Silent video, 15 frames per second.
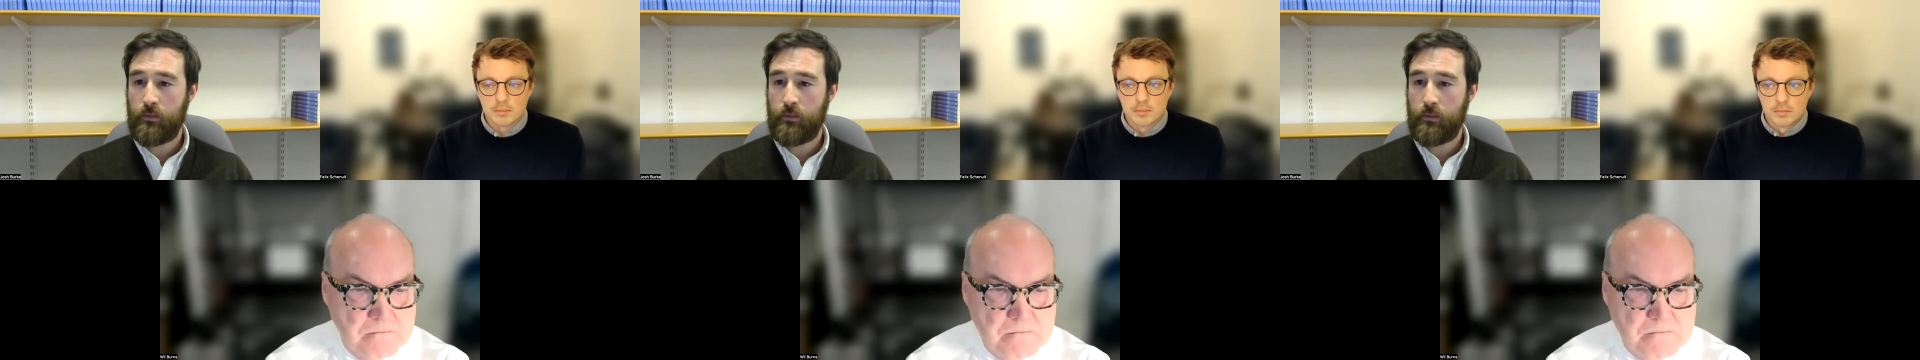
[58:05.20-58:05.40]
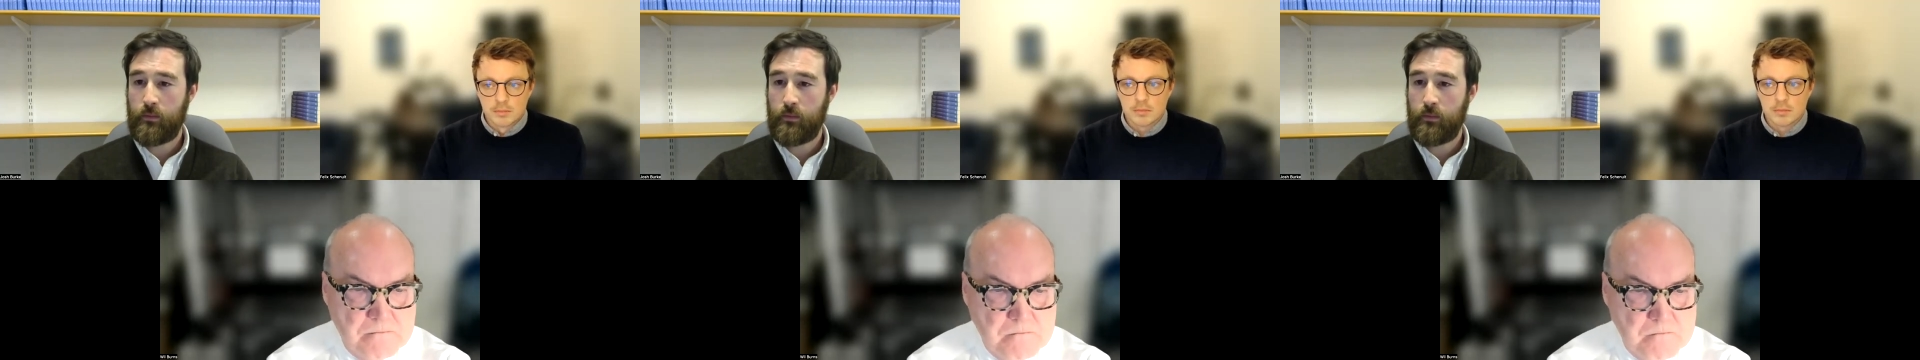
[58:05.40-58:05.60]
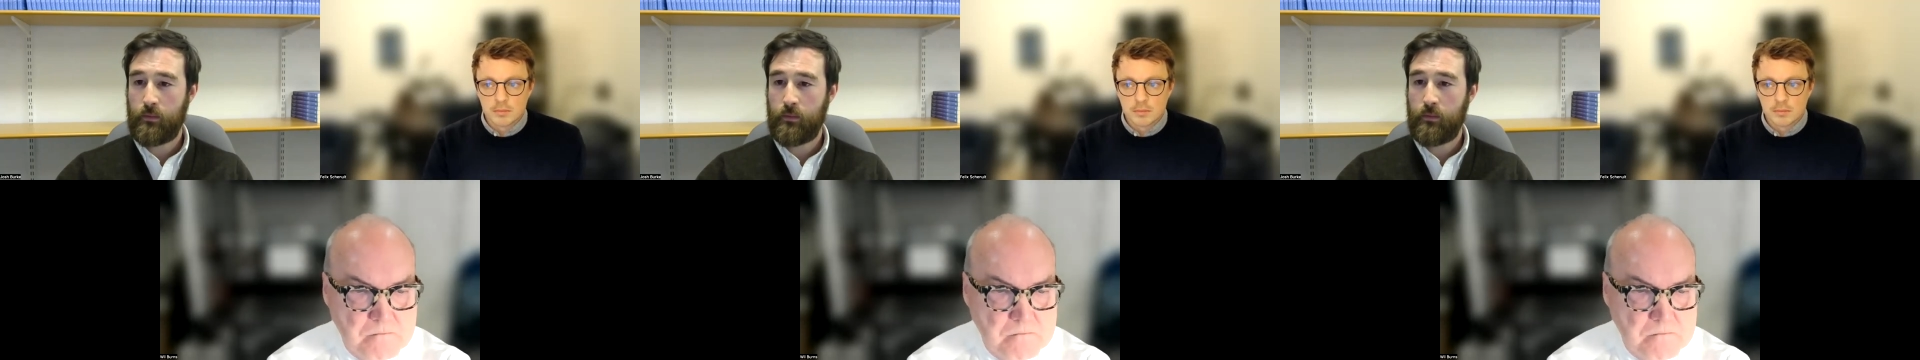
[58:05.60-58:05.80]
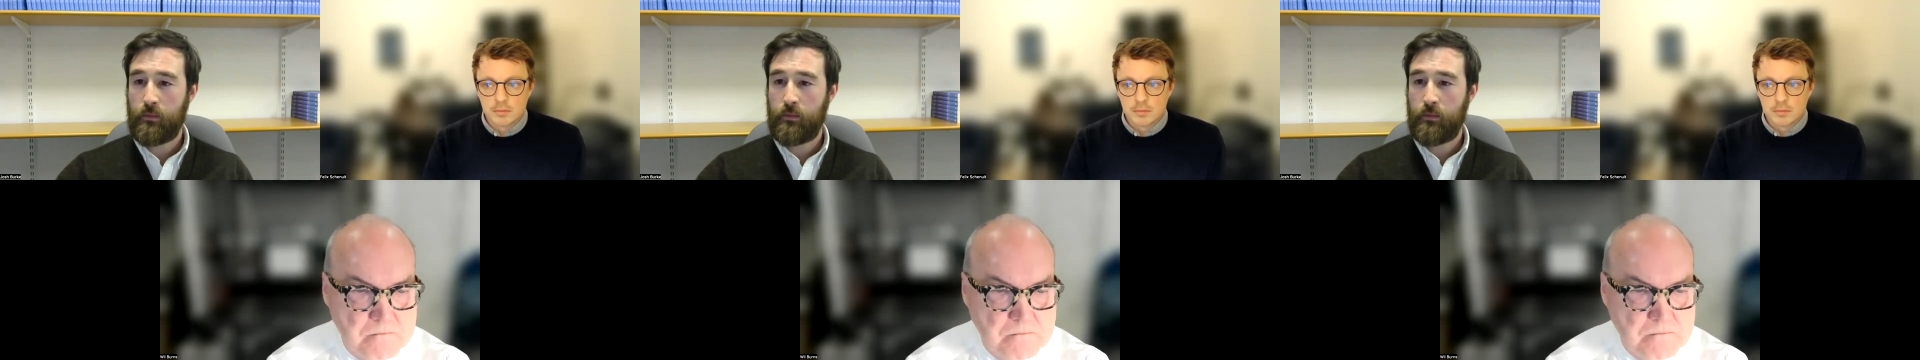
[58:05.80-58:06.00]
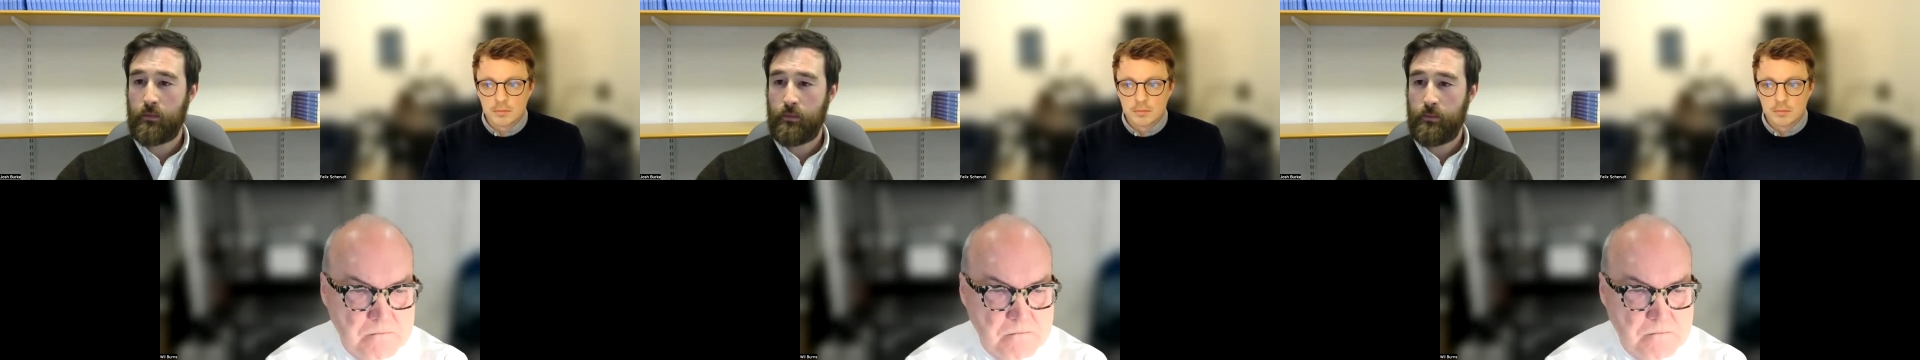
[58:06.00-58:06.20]

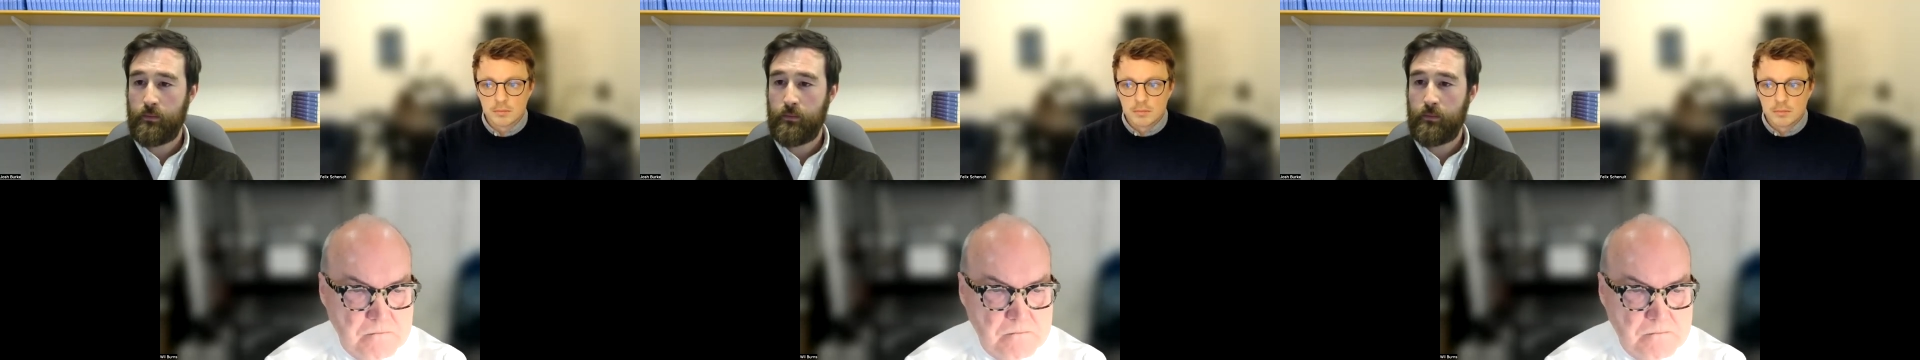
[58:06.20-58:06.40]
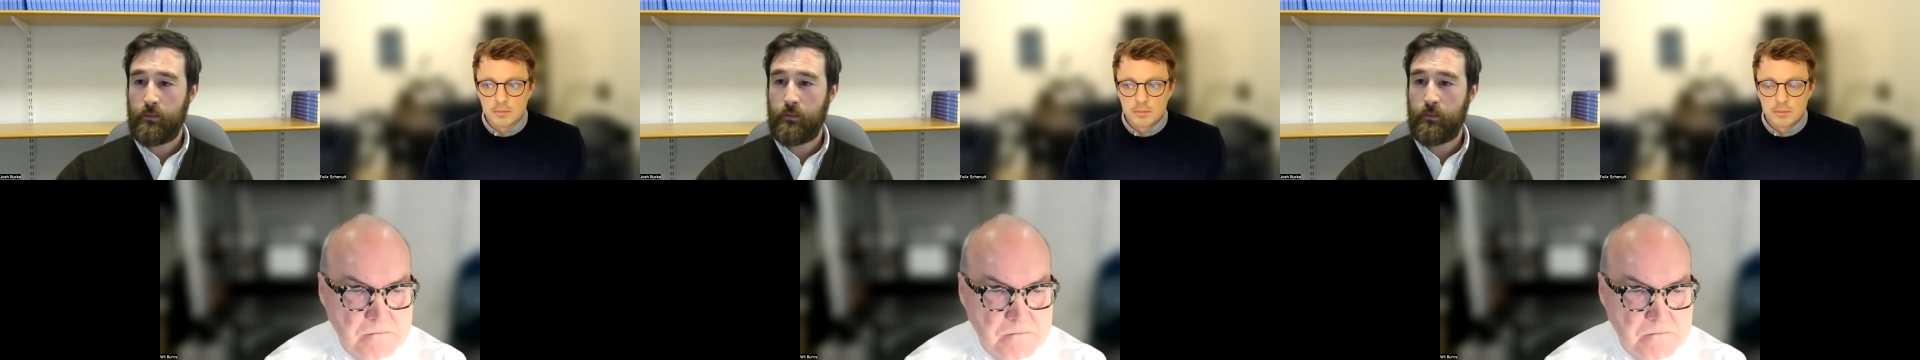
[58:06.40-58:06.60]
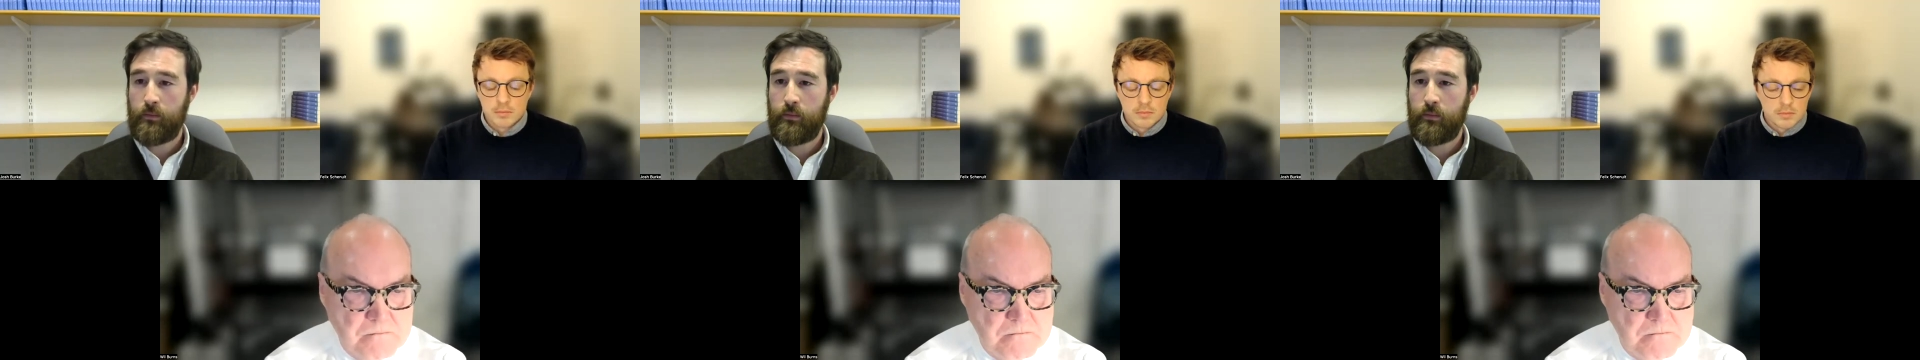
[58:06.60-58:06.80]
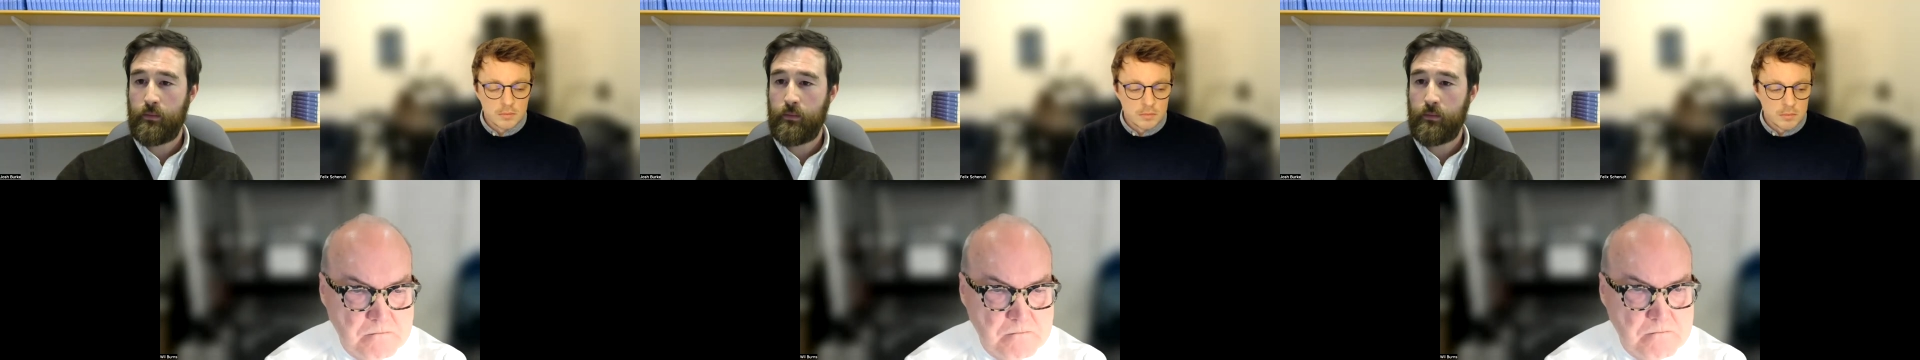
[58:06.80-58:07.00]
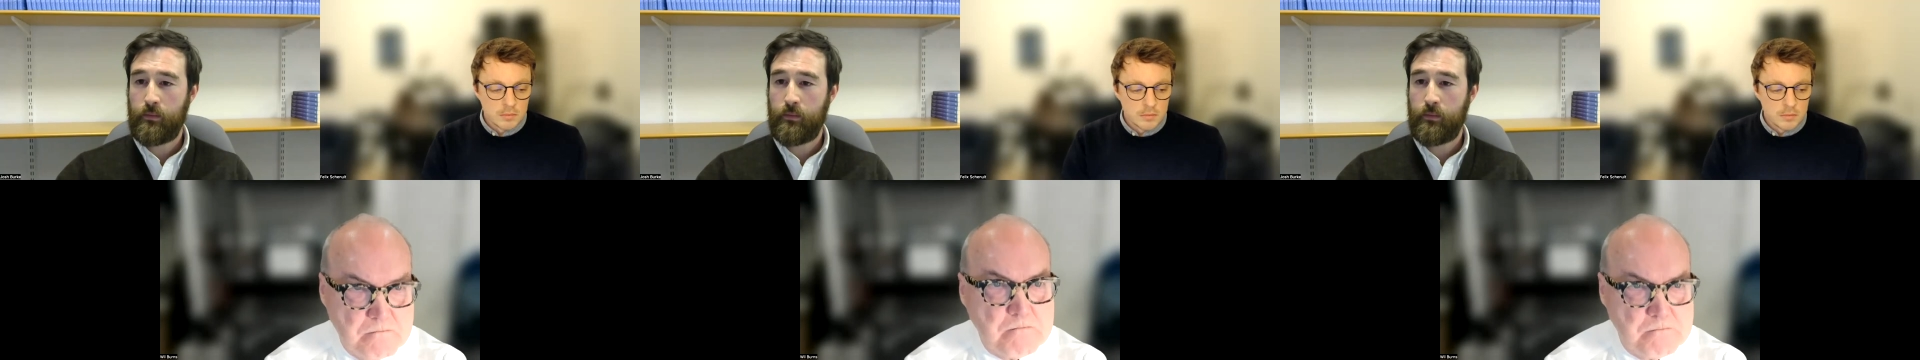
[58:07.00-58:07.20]
Nobody speaks.